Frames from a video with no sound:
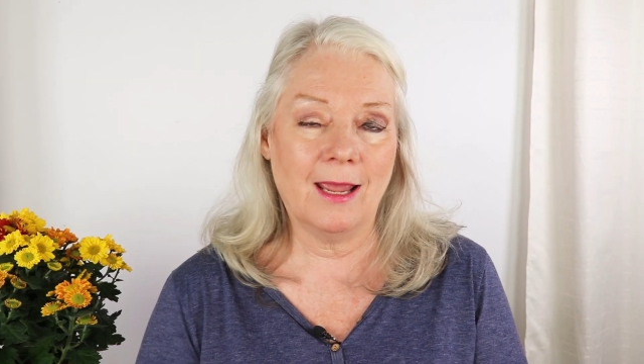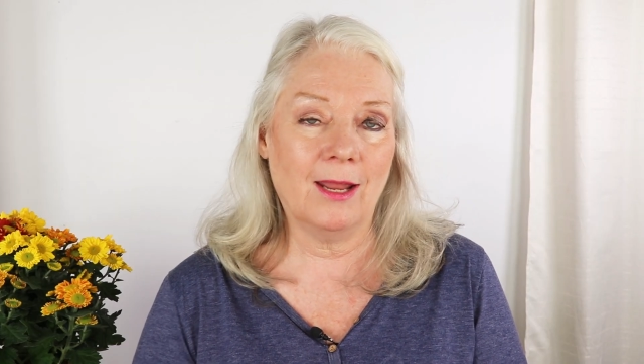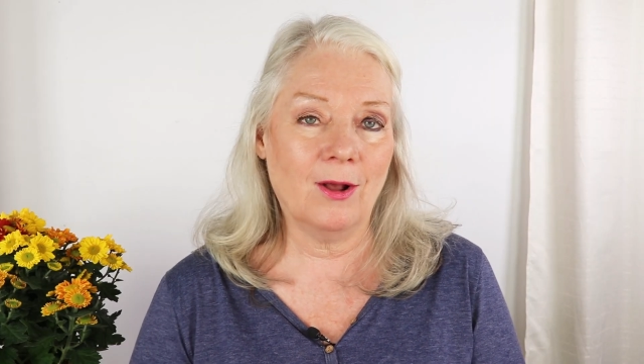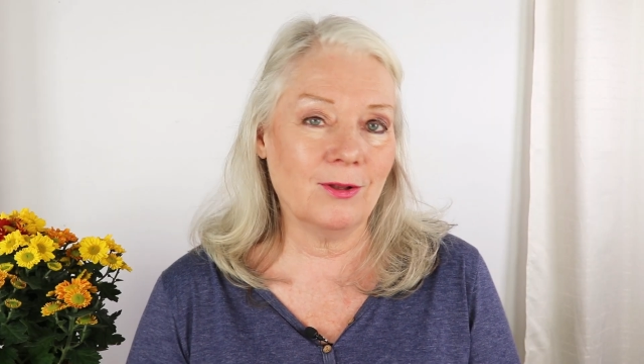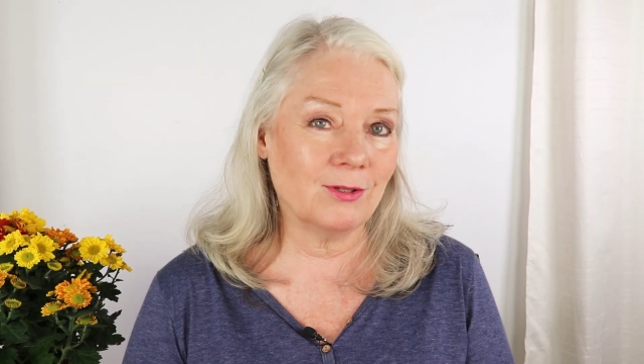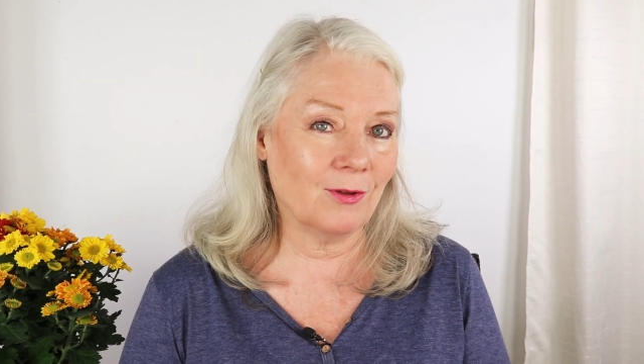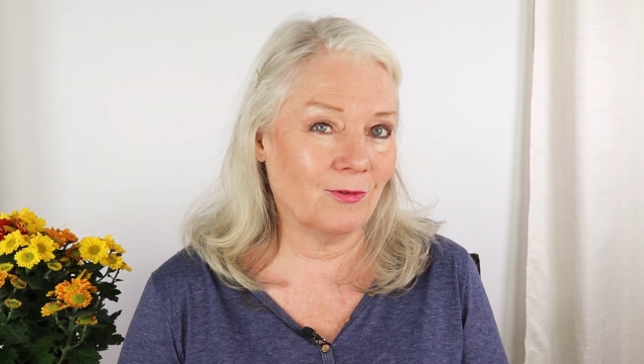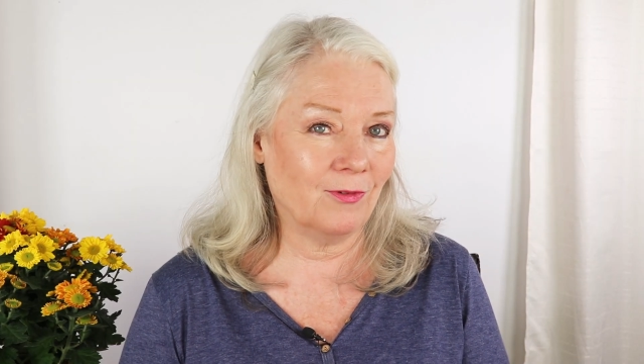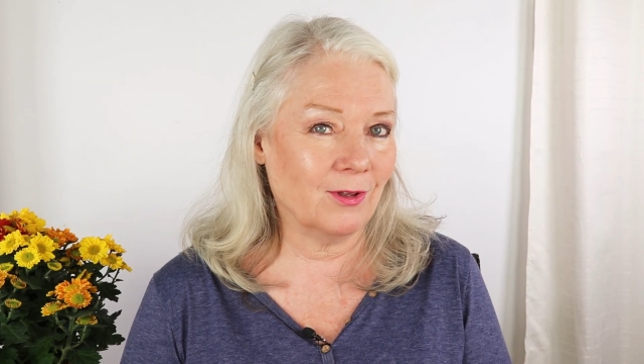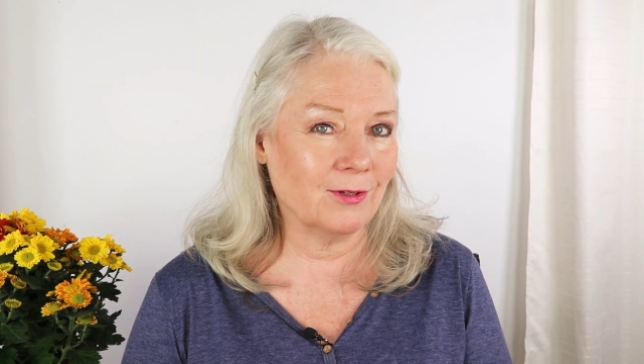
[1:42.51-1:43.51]
it also
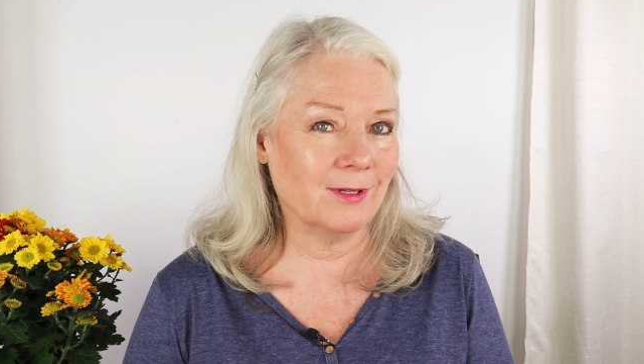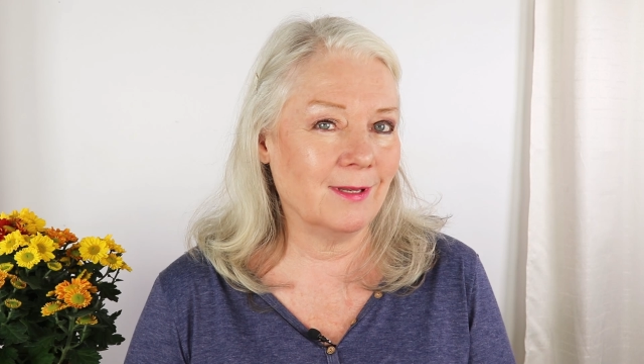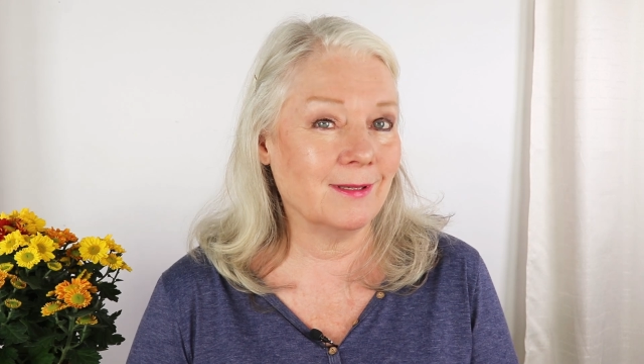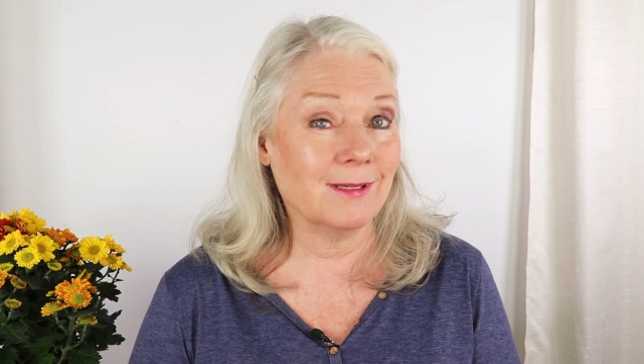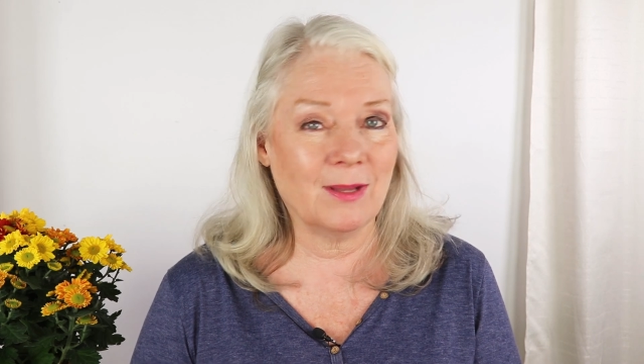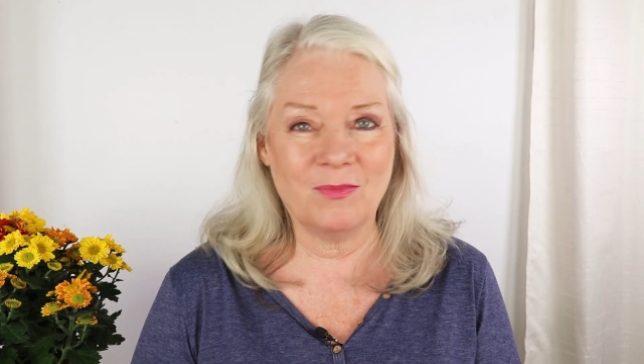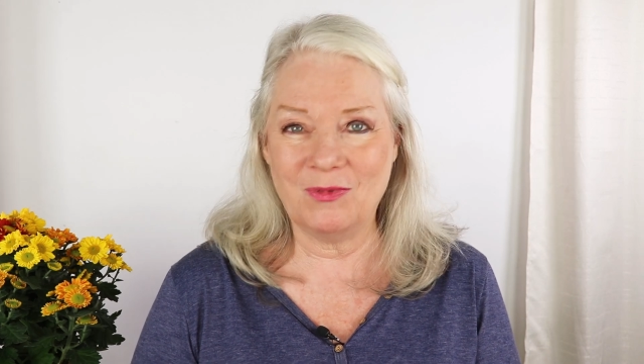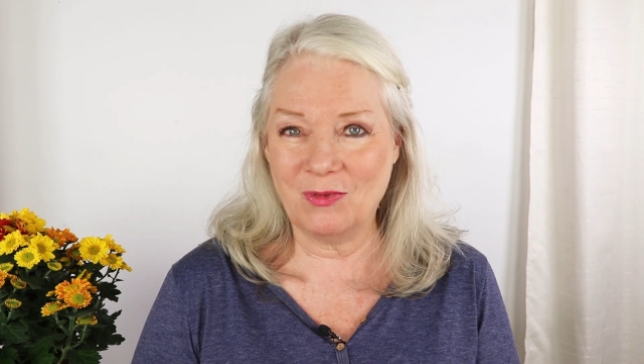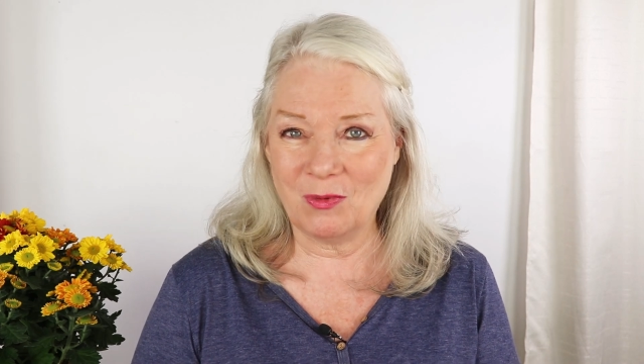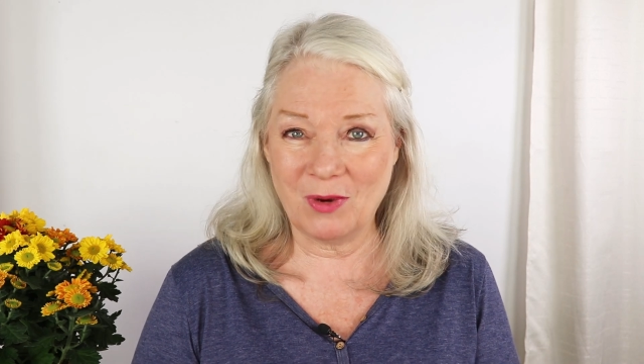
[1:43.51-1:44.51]
fills in some
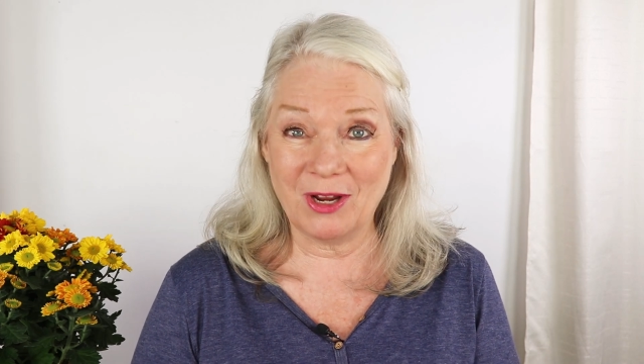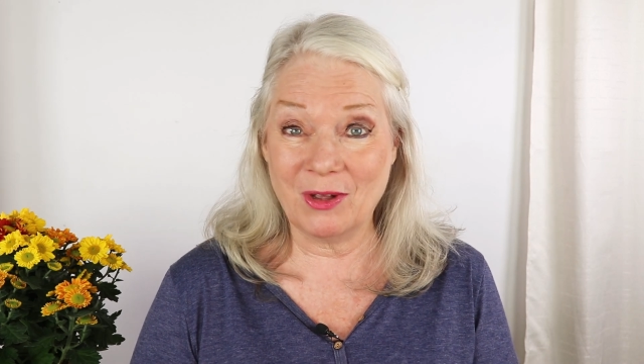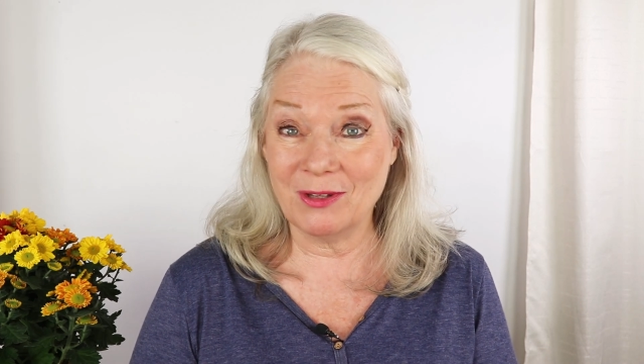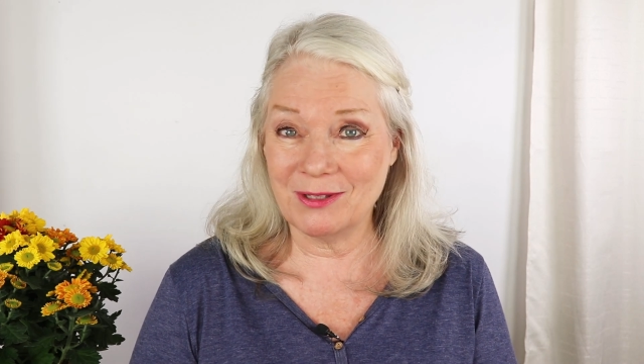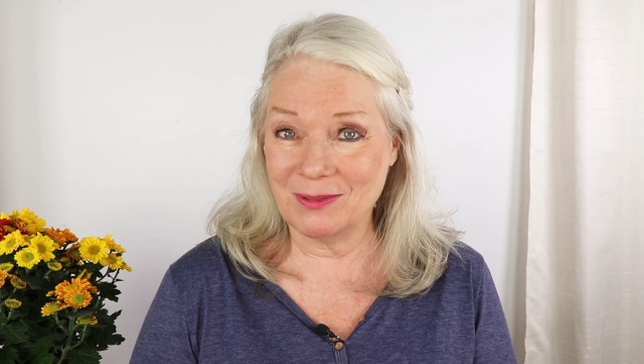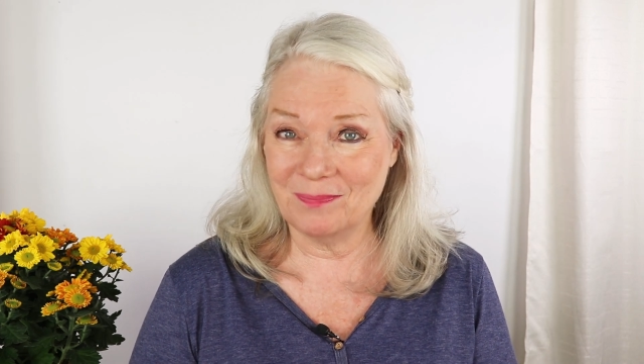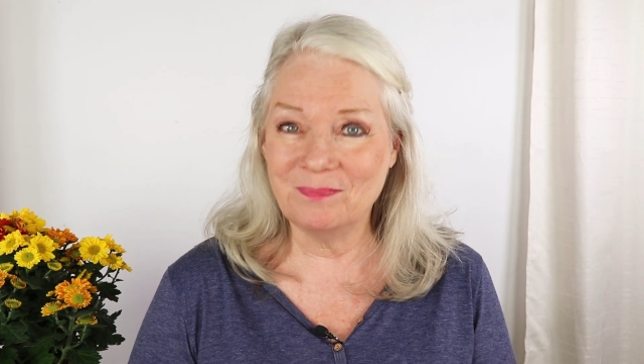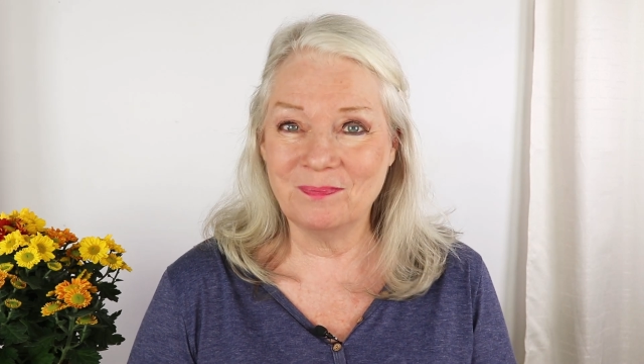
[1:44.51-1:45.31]
of your wrinkles.